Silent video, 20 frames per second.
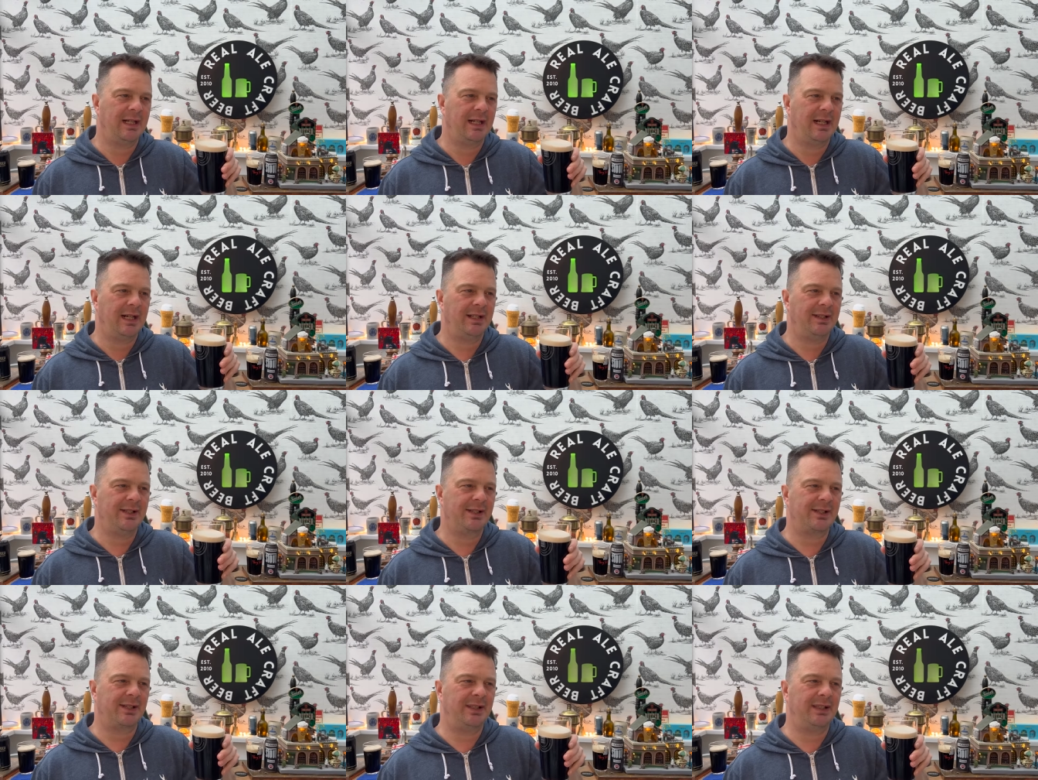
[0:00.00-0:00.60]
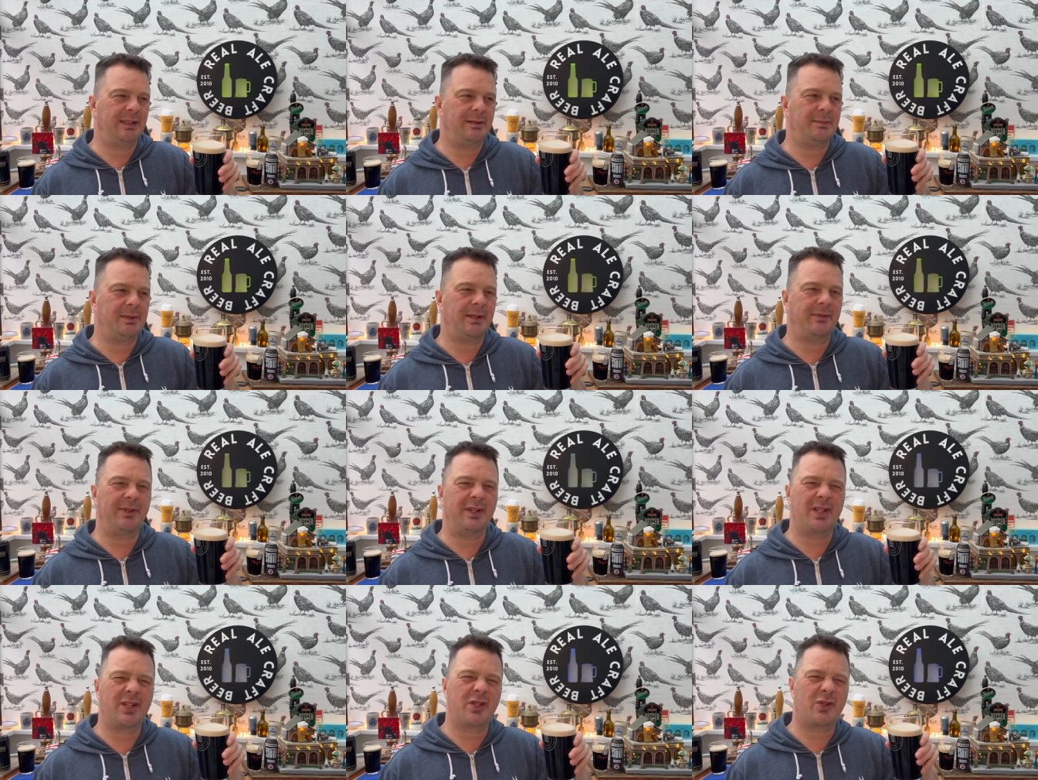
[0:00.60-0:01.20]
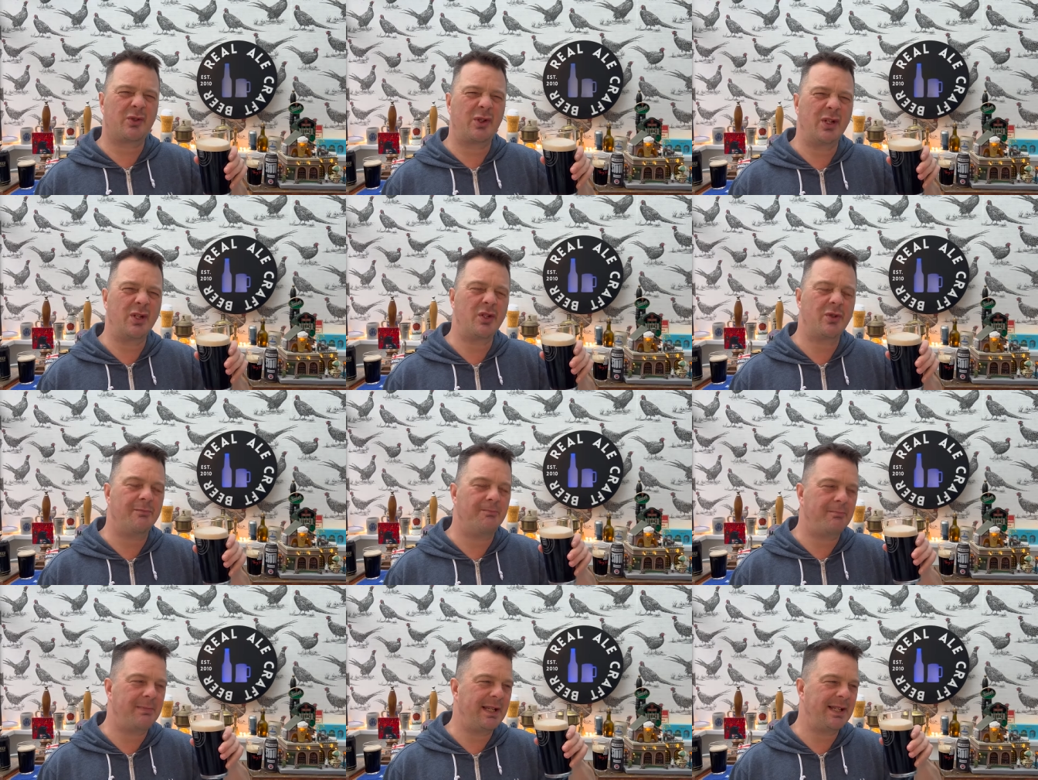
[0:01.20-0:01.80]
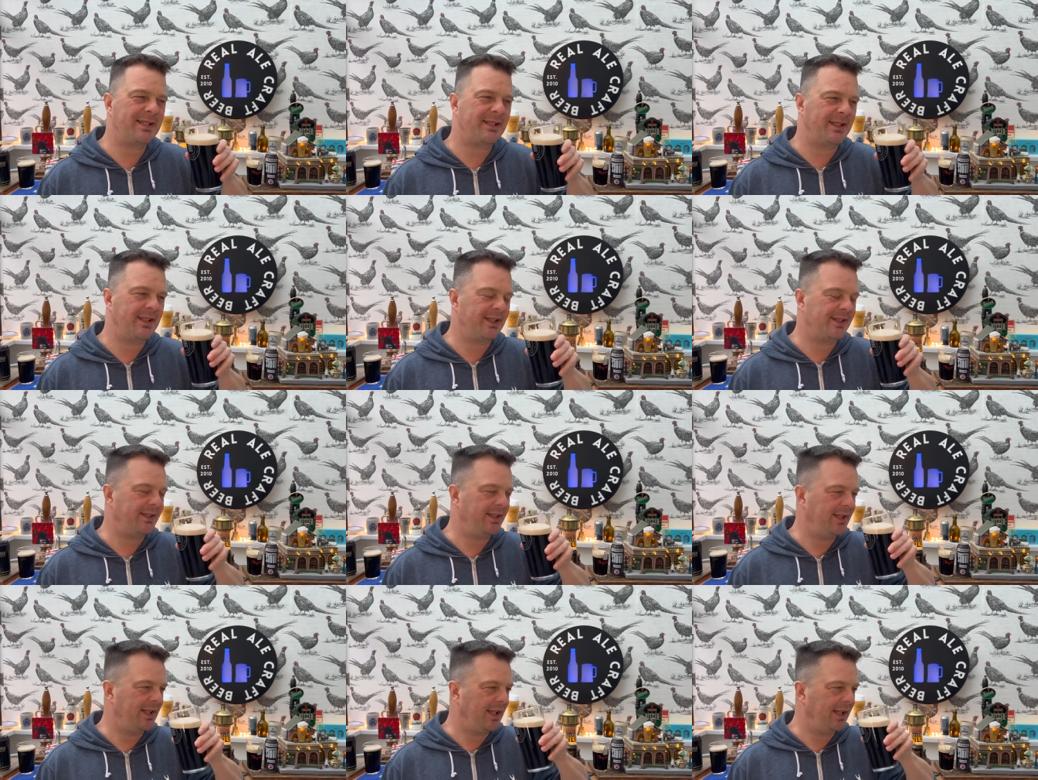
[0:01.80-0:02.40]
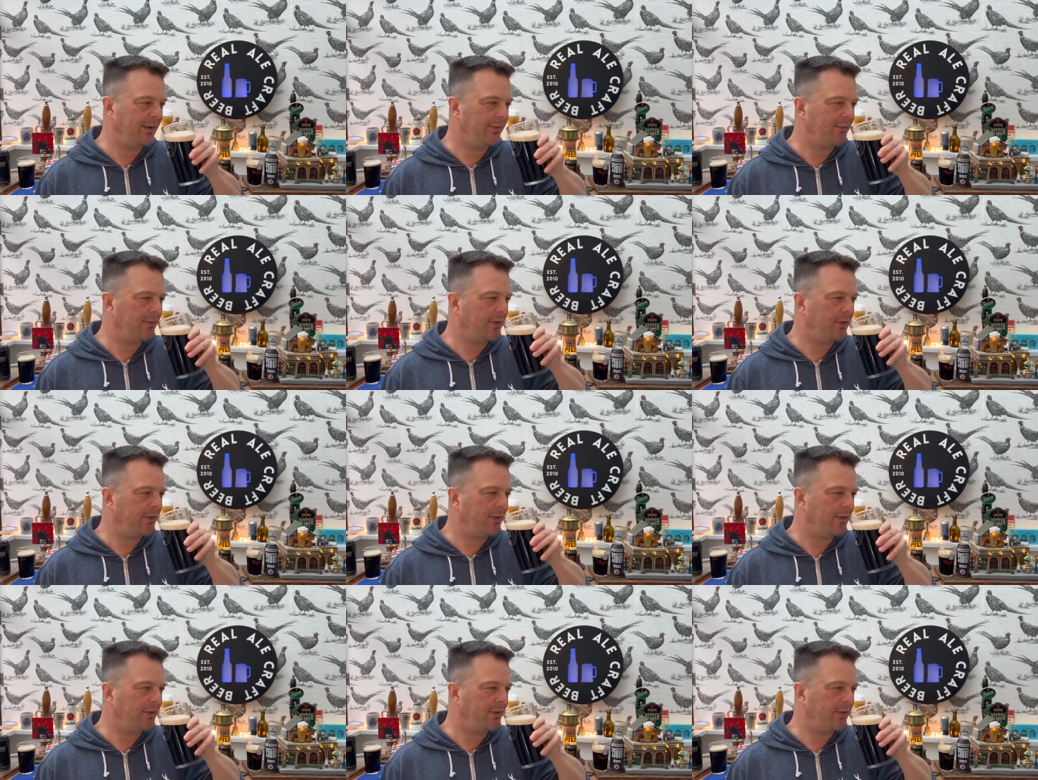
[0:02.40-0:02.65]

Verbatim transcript: and there's a little bit of an astringent bitterness in there.